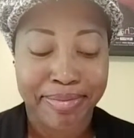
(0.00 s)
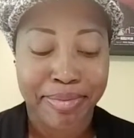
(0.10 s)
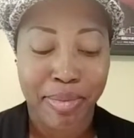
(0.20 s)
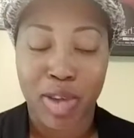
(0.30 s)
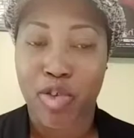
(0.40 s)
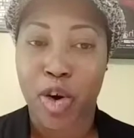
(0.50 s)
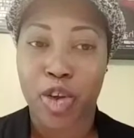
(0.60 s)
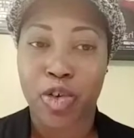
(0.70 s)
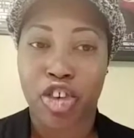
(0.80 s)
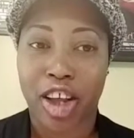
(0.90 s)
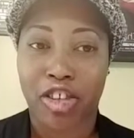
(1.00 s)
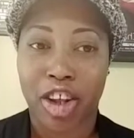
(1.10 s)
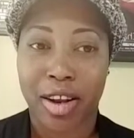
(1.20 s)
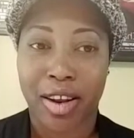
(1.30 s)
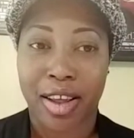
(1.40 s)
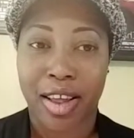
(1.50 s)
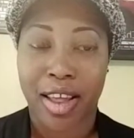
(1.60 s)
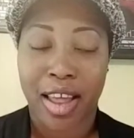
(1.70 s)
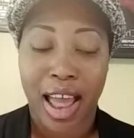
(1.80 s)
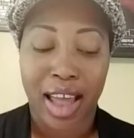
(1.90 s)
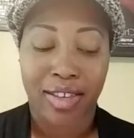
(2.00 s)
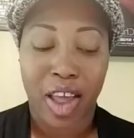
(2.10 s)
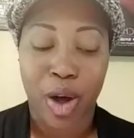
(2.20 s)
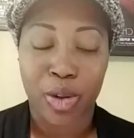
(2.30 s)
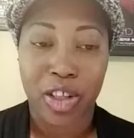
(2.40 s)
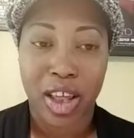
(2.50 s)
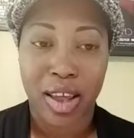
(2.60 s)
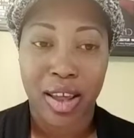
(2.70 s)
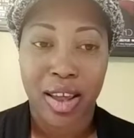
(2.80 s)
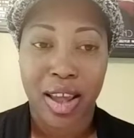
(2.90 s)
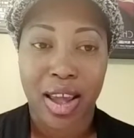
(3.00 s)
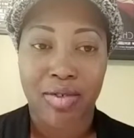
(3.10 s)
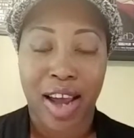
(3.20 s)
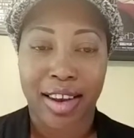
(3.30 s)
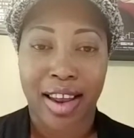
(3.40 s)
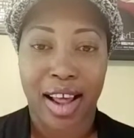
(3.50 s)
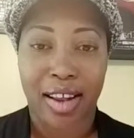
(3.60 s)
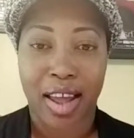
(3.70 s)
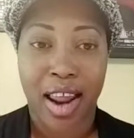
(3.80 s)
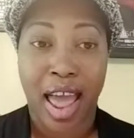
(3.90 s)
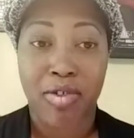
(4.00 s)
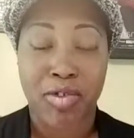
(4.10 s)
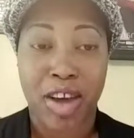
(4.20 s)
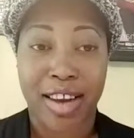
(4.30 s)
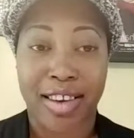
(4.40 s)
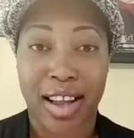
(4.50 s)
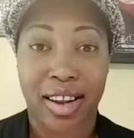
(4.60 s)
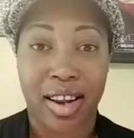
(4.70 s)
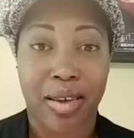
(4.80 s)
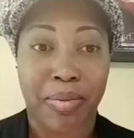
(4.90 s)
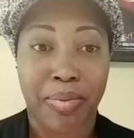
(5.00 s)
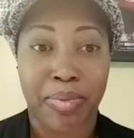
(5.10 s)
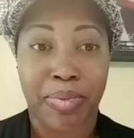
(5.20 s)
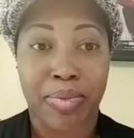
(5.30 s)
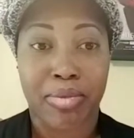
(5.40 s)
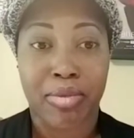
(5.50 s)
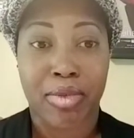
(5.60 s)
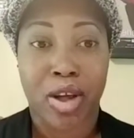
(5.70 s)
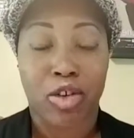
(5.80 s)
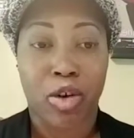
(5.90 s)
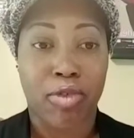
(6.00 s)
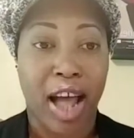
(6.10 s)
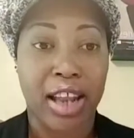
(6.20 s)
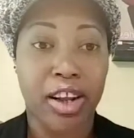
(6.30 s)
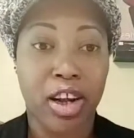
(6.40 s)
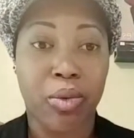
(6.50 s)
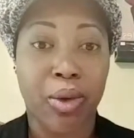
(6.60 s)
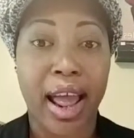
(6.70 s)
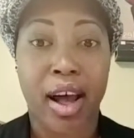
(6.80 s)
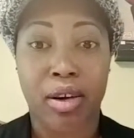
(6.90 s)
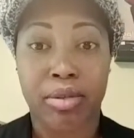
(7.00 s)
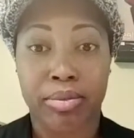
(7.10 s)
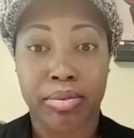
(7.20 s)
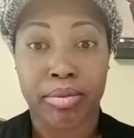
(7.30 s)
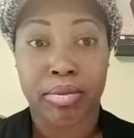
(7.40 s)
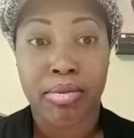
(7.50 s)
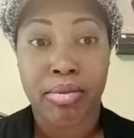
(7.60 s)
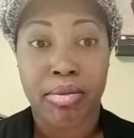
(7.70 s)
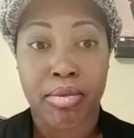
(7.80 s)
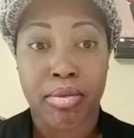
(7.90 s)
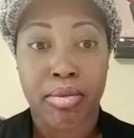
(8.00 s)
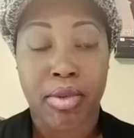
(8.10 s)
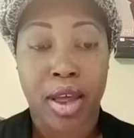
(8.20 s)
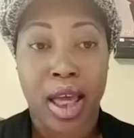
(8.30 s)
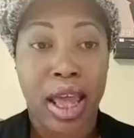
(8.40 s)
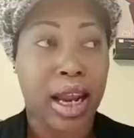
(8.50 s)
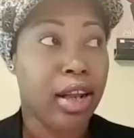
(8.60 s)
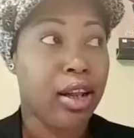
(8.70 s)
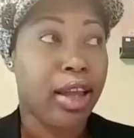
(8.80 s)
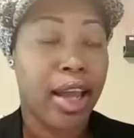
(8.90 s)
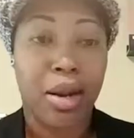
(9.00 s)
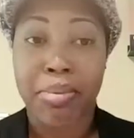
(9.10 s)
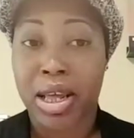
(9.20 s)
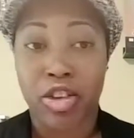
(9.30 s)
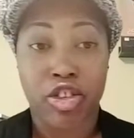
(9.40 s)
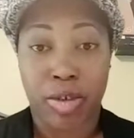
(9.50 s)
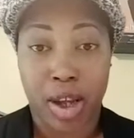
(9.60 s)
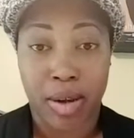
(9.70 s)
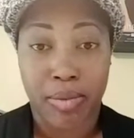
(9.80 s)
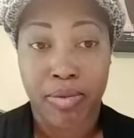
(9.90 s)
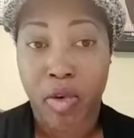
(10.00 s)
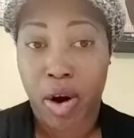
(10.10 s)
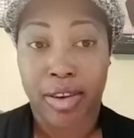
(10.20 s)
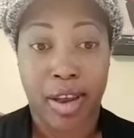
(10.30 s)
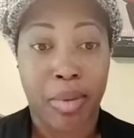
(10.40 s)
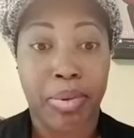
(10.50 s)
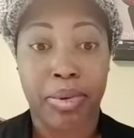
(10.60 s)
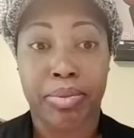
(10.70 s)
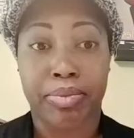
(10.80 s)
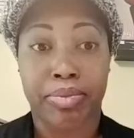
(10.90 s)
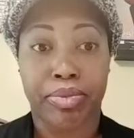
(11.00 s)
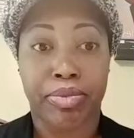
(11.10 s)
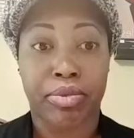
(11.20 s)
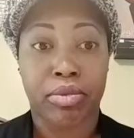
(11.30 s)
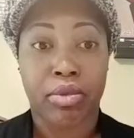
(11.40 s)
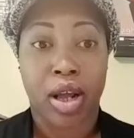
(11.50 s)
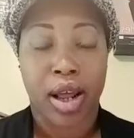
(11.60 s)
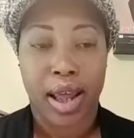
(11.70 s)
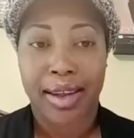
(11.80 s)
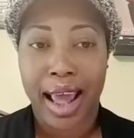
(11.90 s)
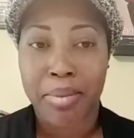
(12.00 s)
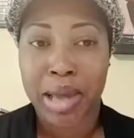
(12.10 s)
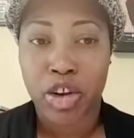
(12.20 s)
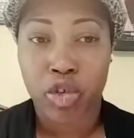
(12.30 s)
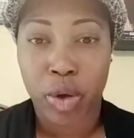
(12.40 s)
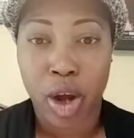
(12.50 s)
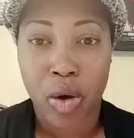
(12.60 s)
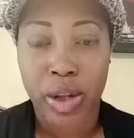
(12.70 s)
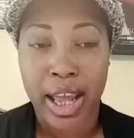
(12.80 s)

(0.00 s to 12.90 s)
before you judge it as healthy and having vitality. So if I look around and I look at a ministry, for example, and that ministry only